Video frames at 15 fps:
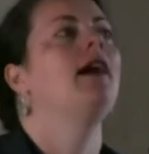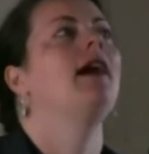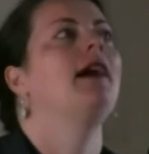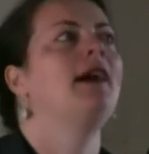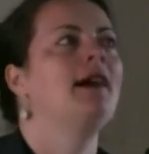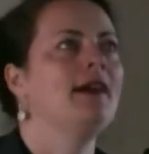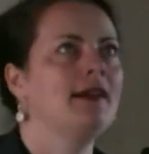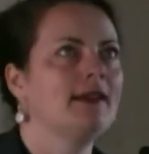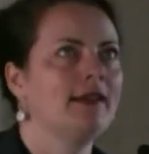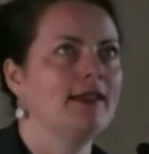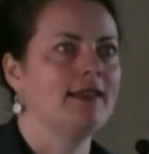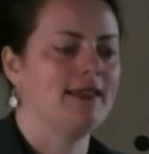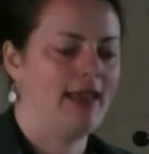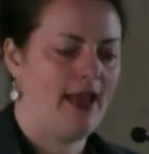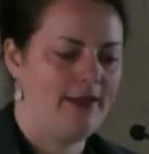"Ah,"
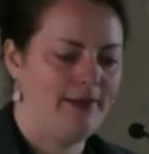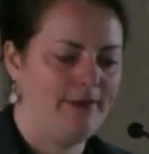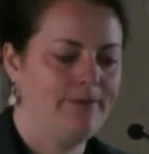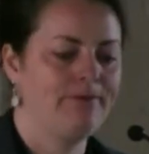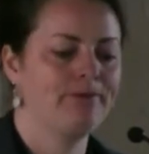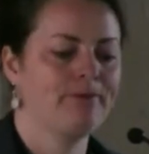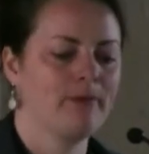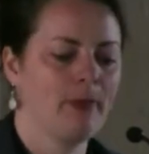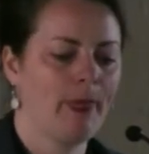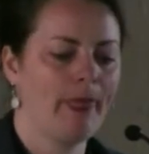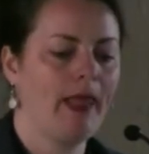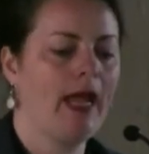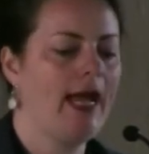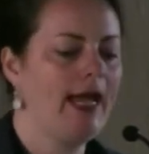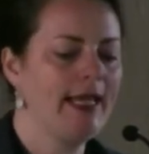he said,
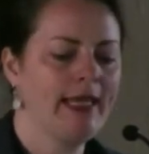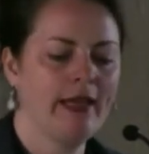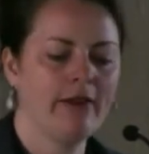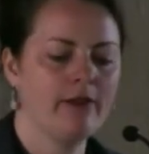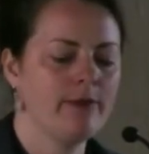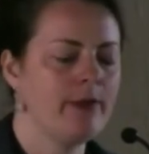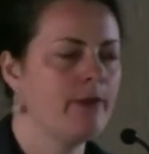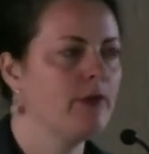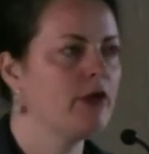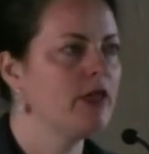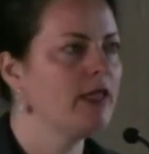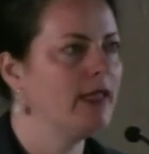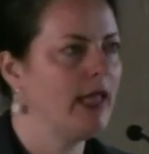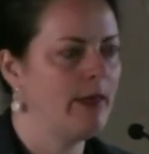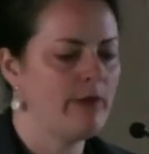"I can't
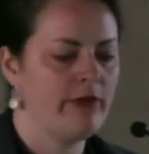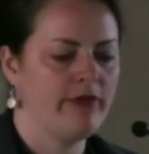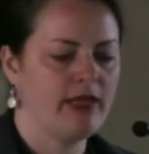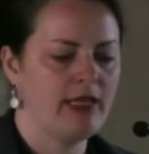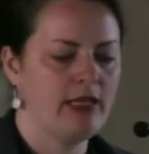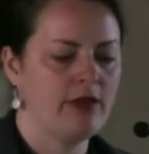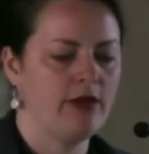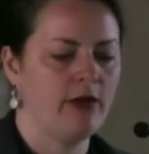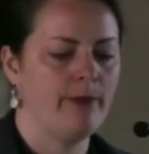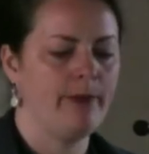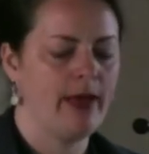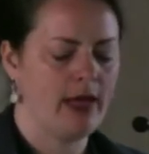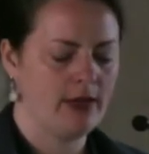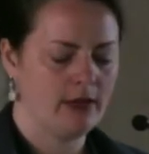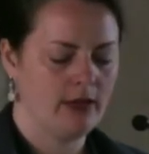remember the name of it either,
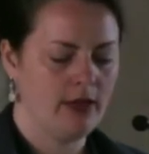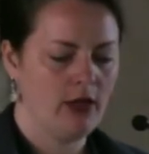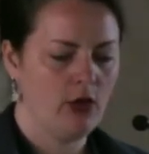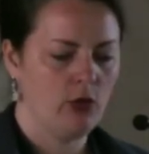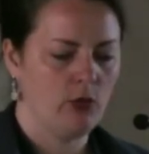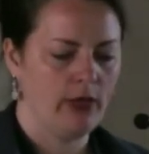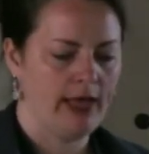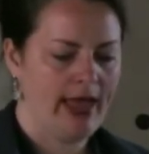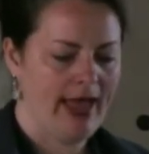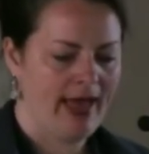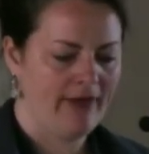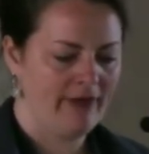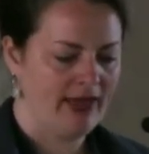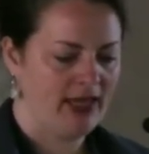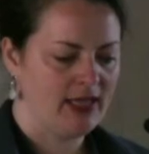but we
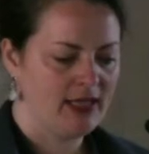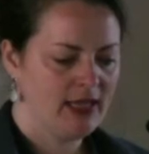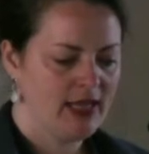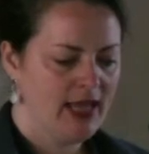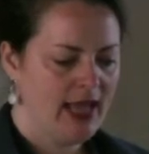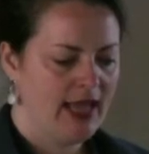have it,